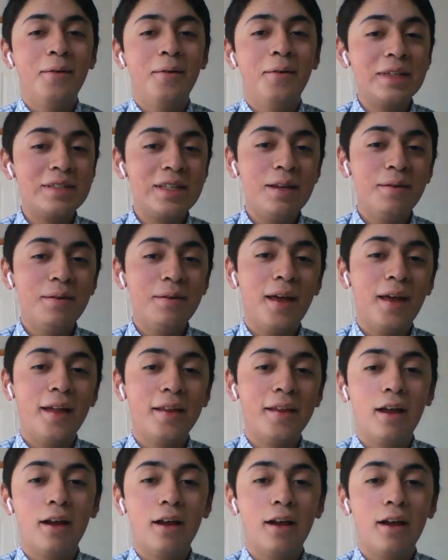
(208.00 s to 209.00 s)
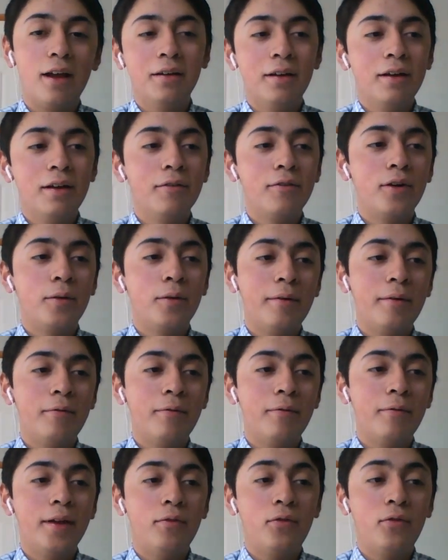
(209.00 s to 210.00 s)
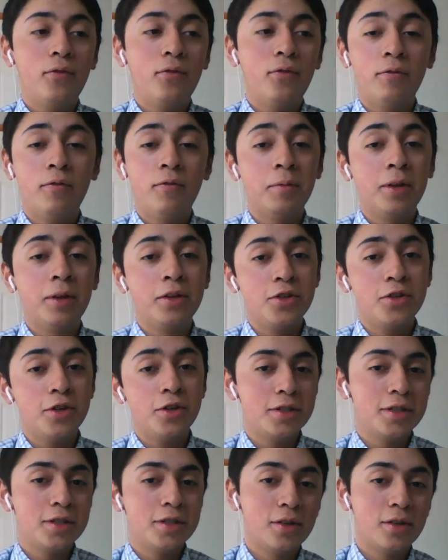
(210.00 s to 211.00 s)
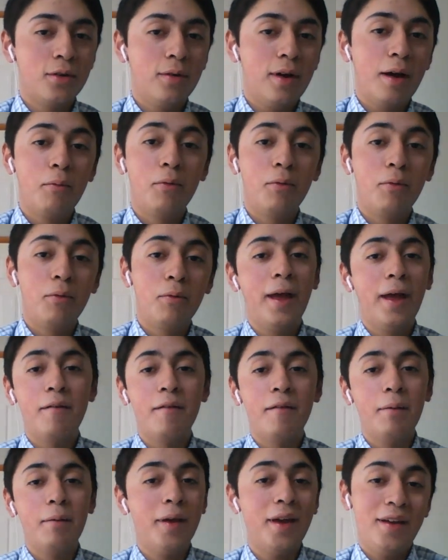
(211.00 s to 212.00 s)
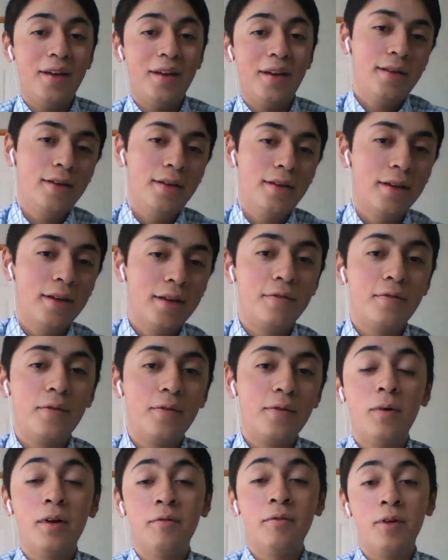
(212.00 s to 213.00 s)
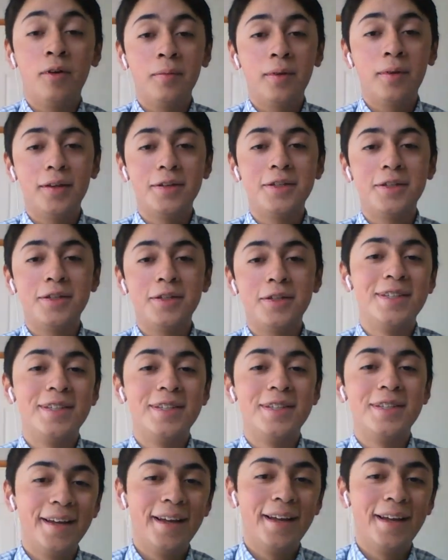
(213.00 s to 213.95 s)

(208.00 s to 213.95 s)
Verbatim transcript: we received that dog from a, a, friend from the church so i wouldn't have a pet if you weren't from the mm-hmm. church